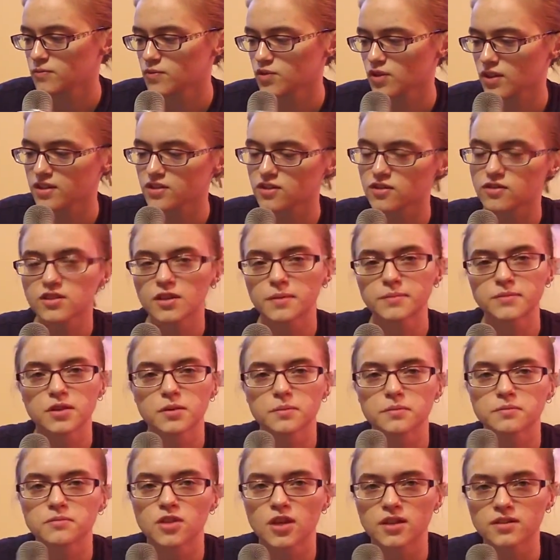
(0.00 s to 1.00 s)
So that just sums
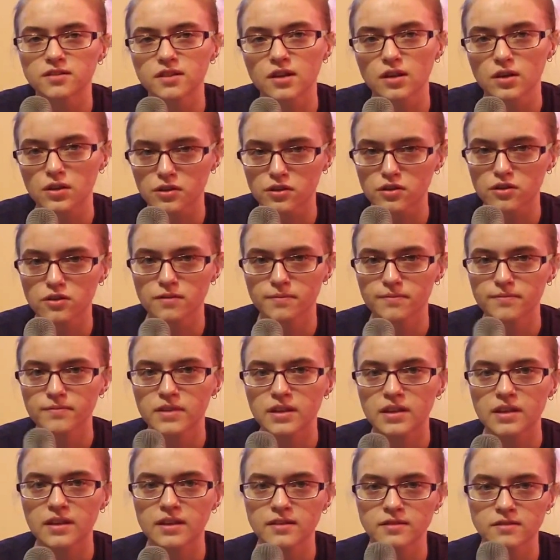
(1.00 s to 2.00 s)
up John's character.
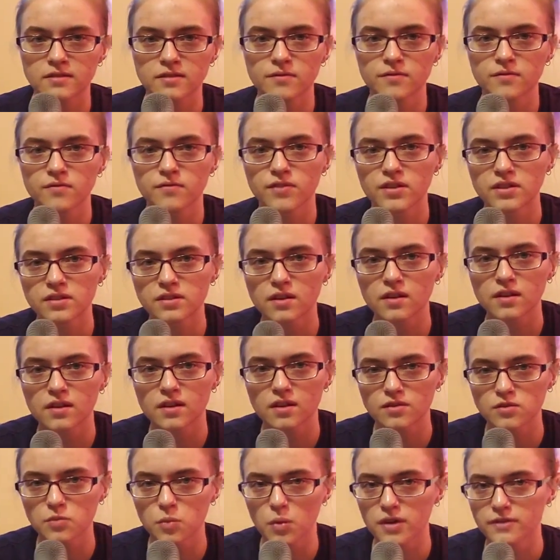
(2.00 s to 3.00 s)
He's
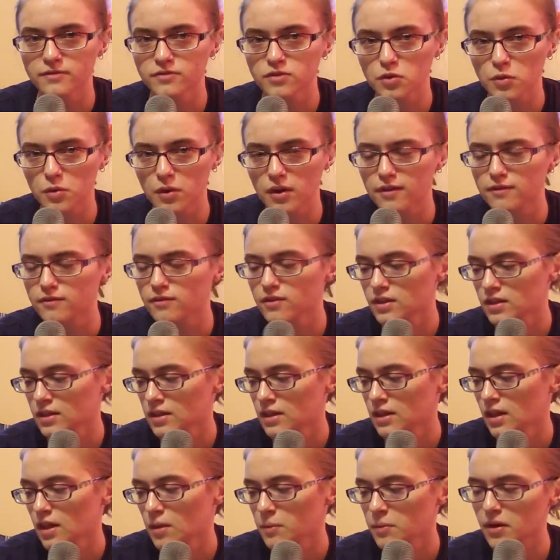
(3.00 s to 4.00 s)
visited his wife's grave.
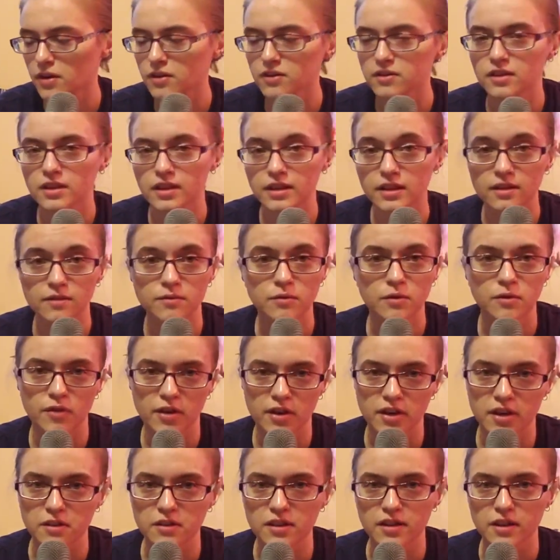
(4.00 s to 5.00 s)
Apparently, we
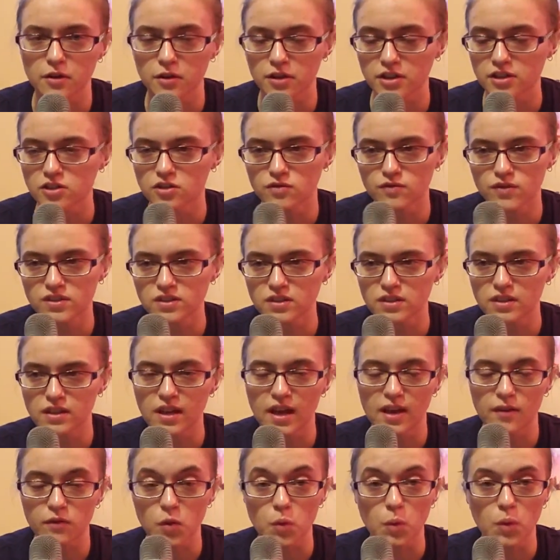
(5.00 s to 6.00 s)
find out later, he just
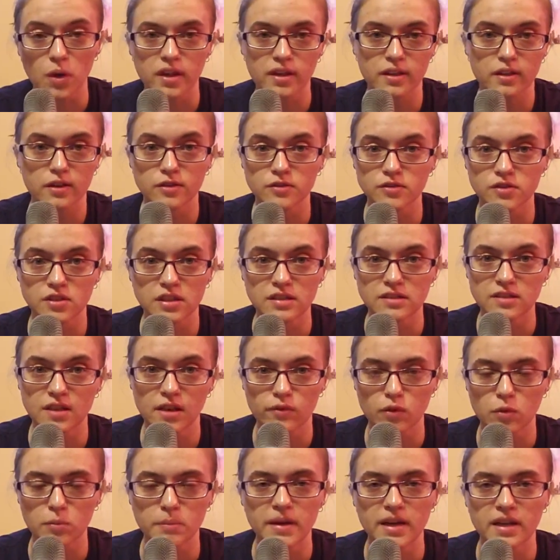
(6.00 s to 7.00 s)
visited everyone else he has
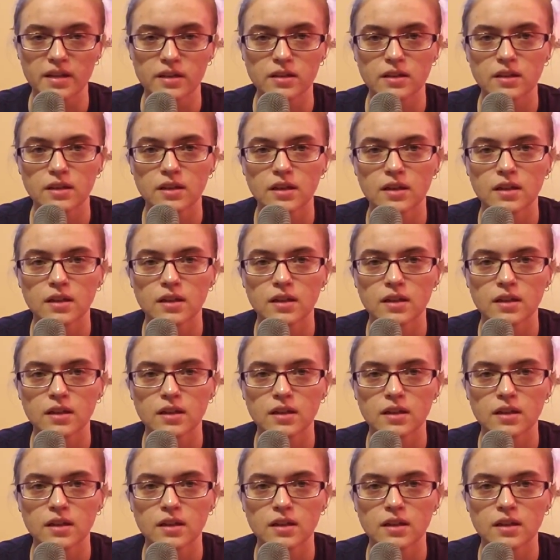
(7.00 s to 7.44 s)
ever met